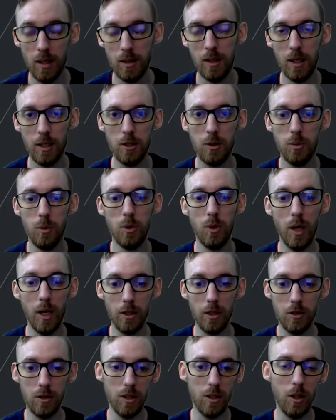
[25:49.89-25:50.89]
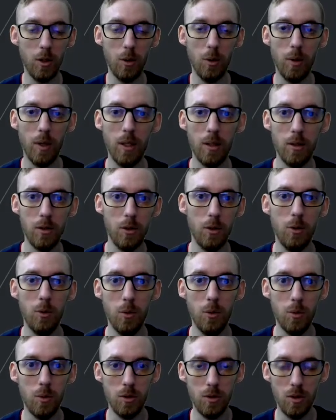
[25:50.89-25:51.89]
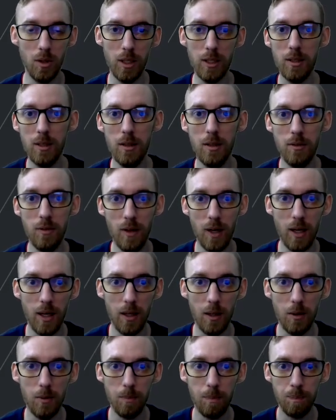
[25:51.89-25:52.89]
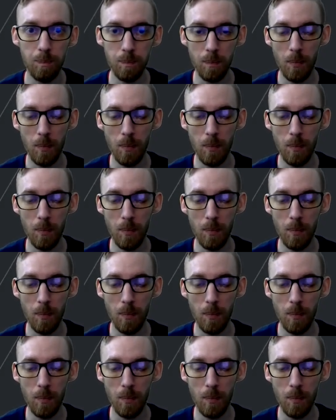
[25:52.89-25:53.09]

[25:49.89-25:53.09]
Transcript: Next, we'll actually go into slicing a file